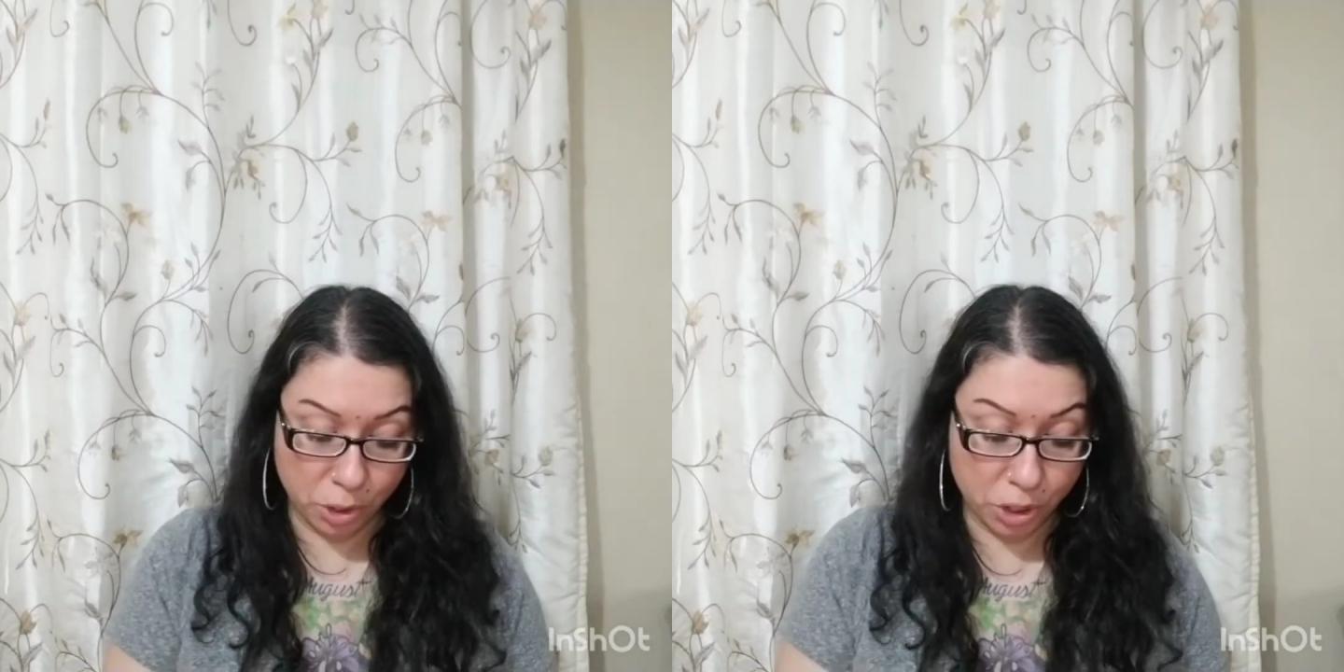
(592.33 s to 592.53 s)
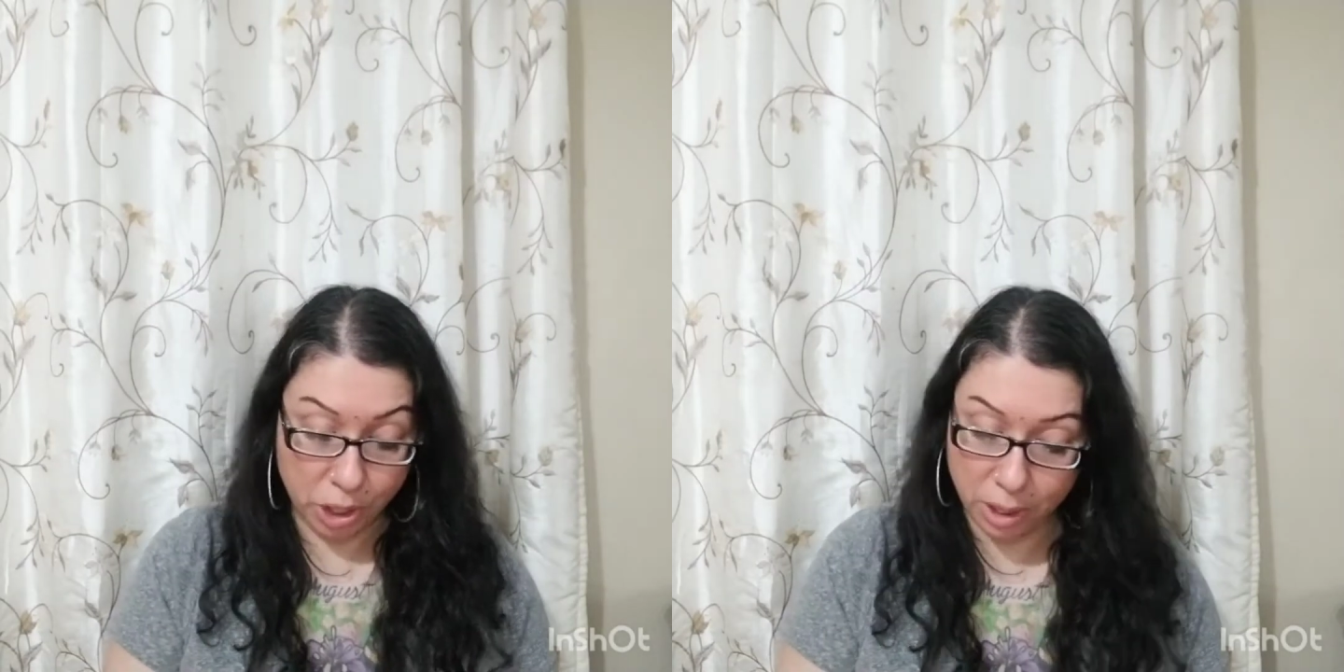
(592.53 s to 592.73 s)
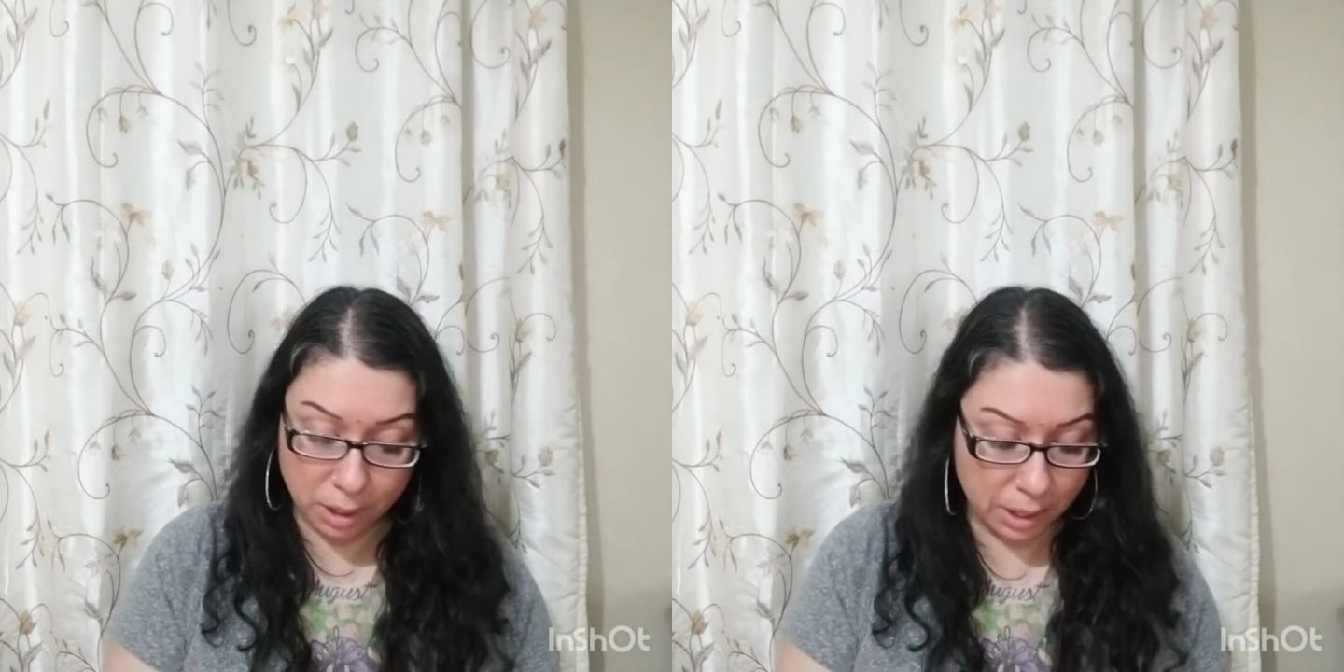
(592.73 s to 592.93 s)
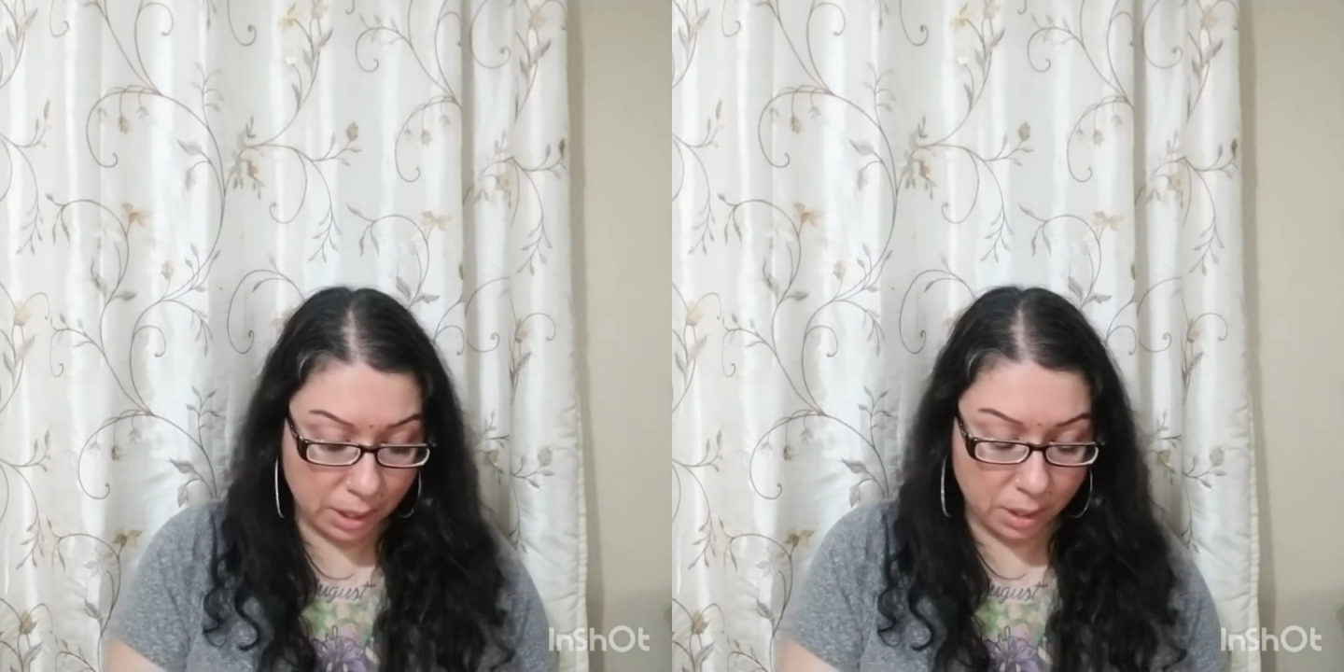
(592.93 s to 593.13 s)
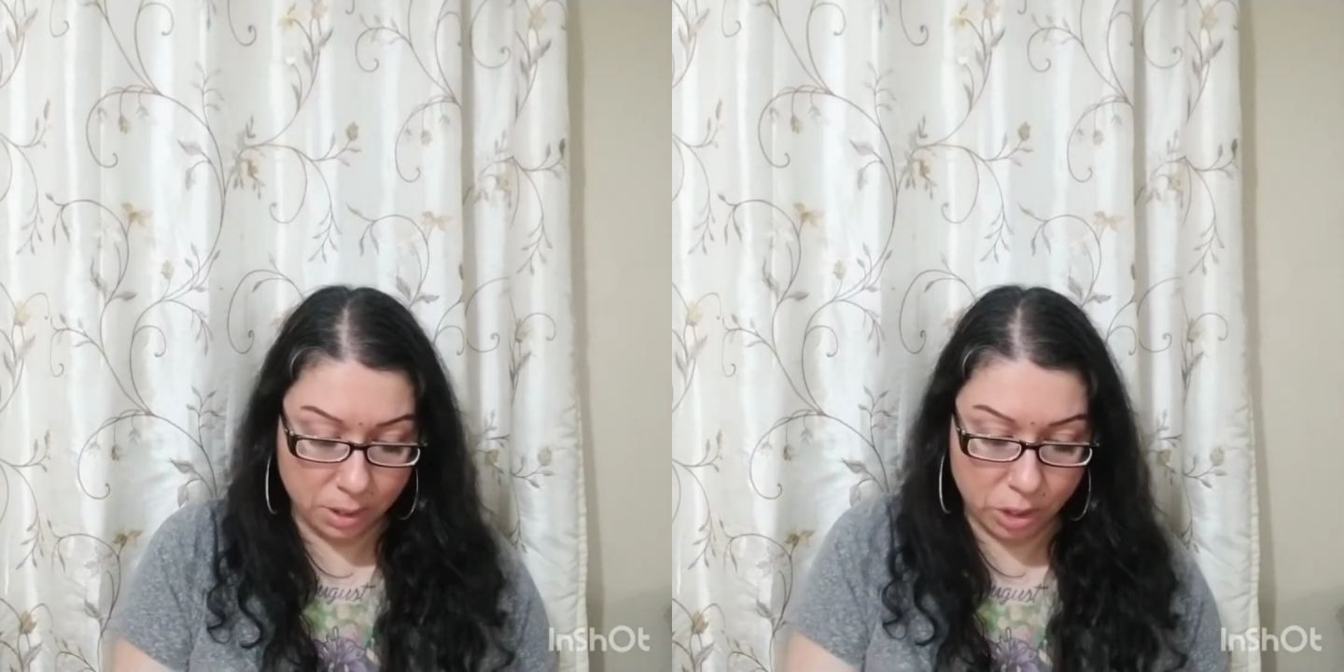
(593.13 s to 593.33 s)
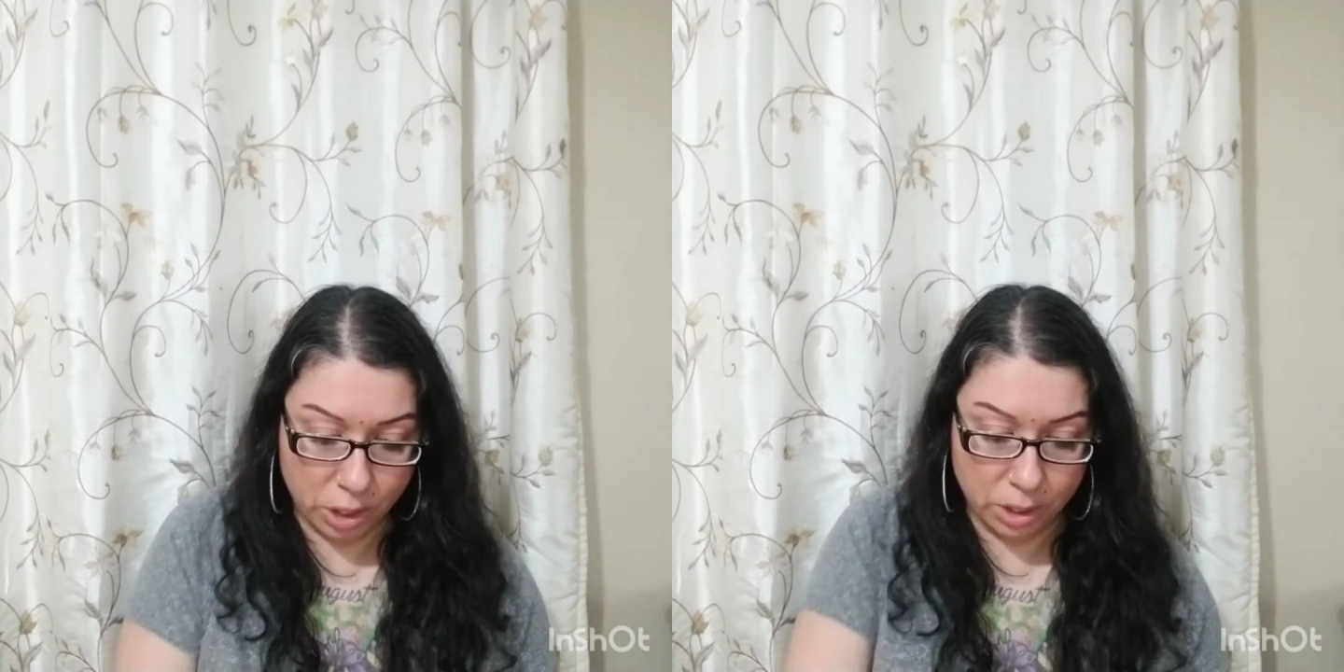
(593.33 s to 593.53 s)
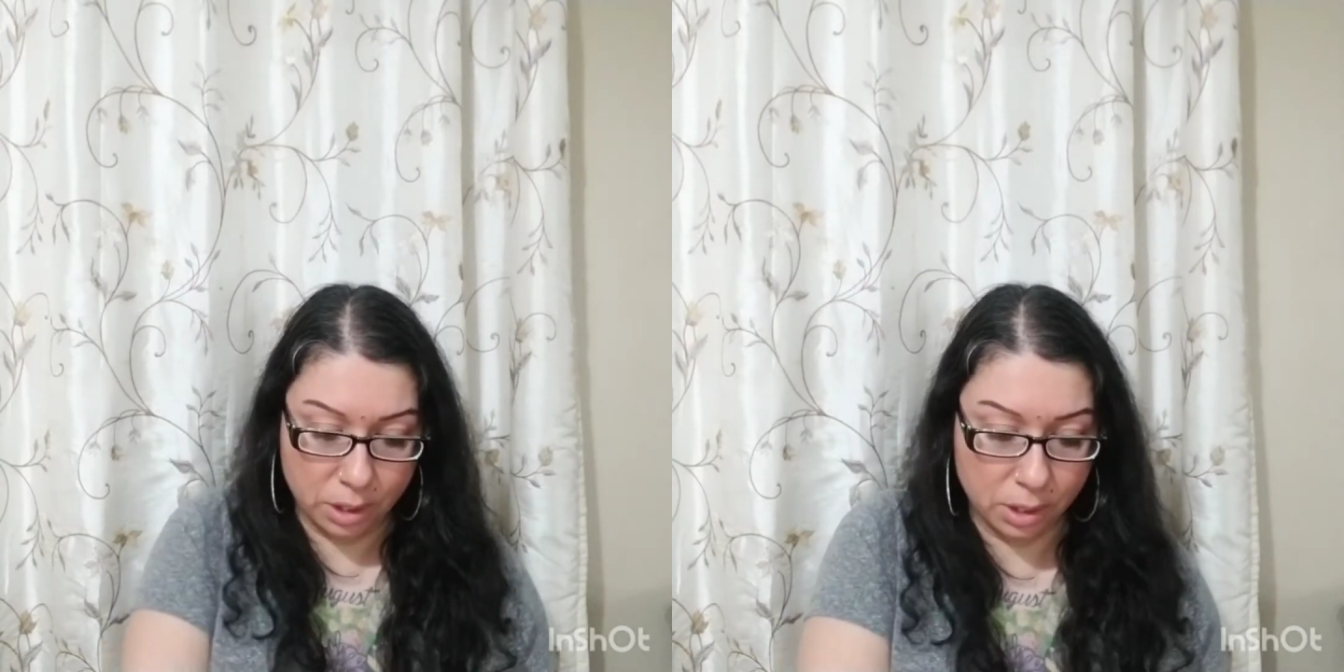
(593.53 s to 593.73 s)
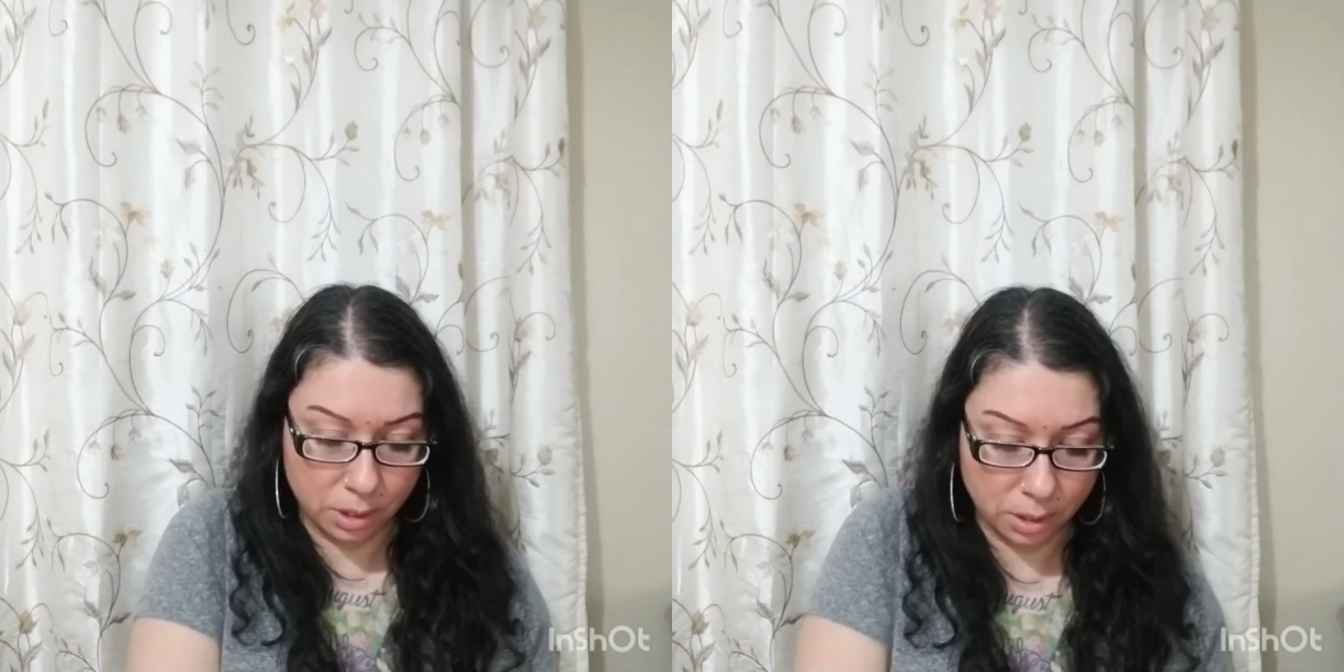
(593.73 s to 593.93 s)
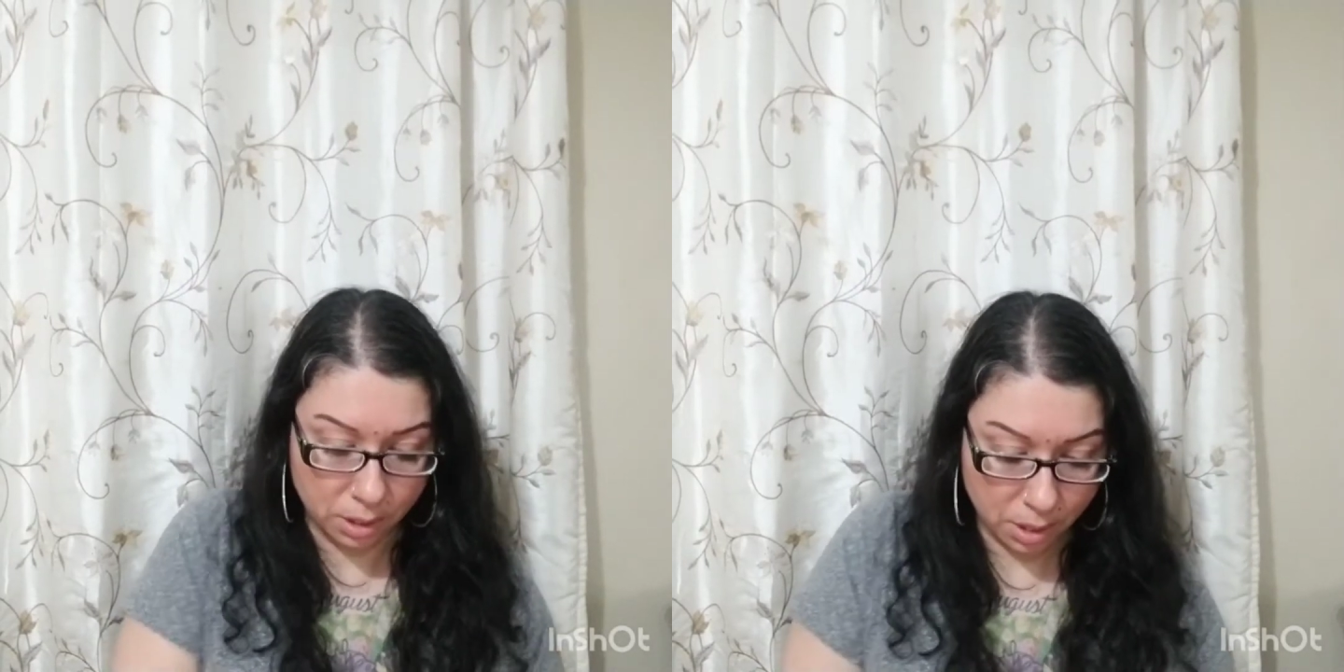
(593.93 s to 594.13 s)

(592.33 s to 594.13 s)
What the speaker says: jiggly. Jesus.